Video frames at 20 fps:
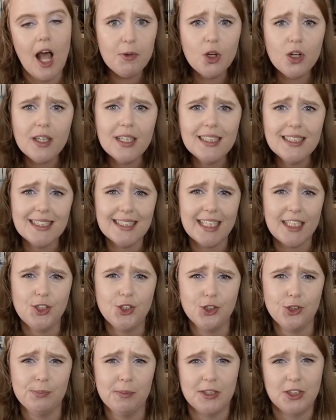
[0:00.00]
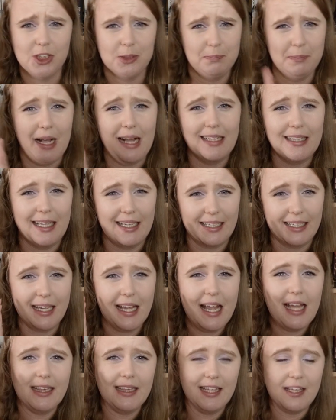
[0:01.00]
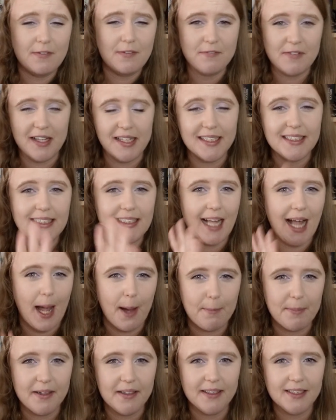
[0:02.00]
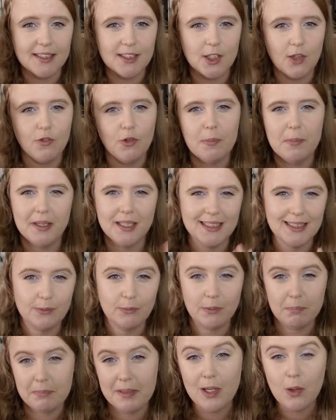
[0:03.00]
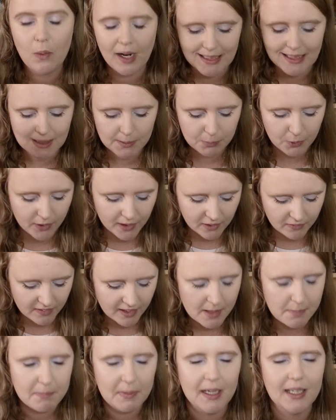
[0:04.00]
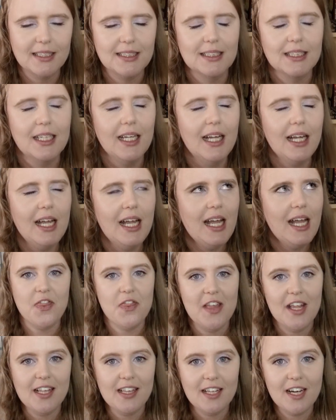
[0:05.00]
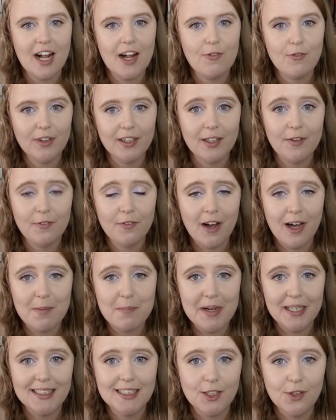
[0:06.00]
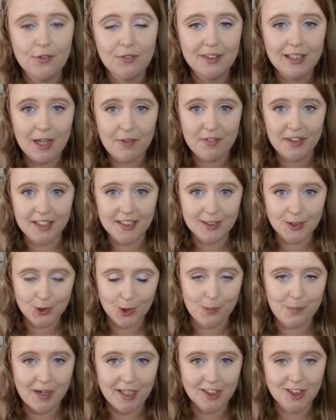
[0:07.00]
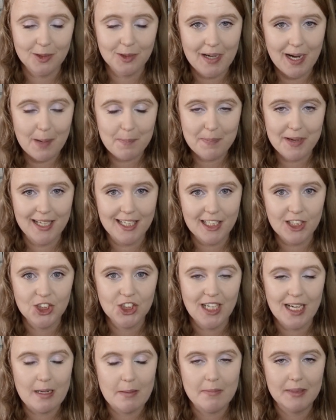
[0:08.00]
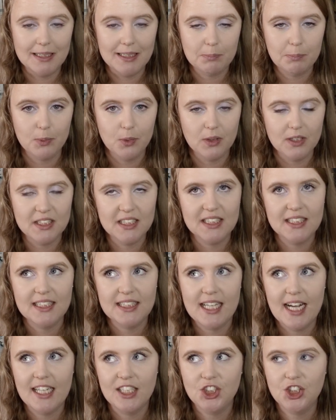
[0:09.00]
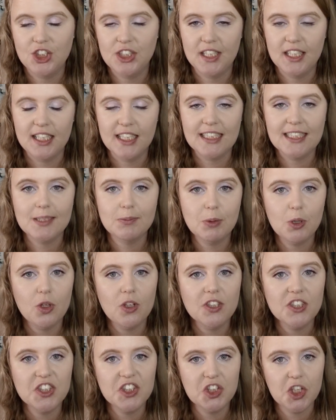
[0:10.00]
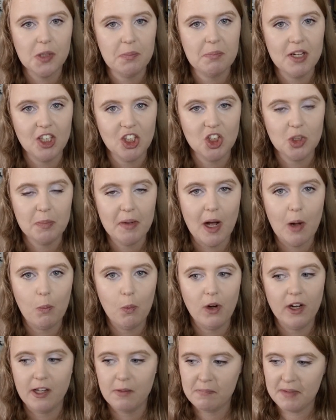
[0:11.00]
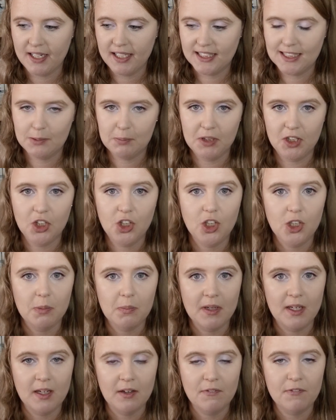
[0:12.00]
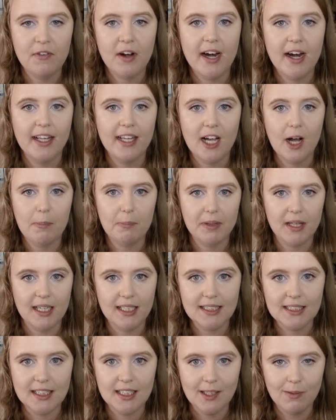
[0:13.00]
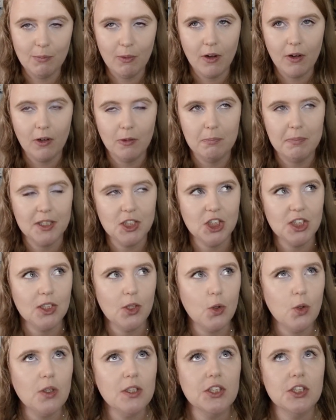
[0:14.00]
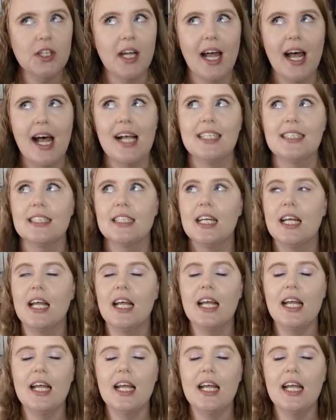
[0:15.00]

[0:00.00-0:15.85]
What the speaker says: I'm not going to say too much about like the events that happen in this novel because it would be quite spoilery, but the thing that I really find myself loving so much about Becky Chambers' books is that she explores so much about what it means to be human and finding our place in the world, but she also has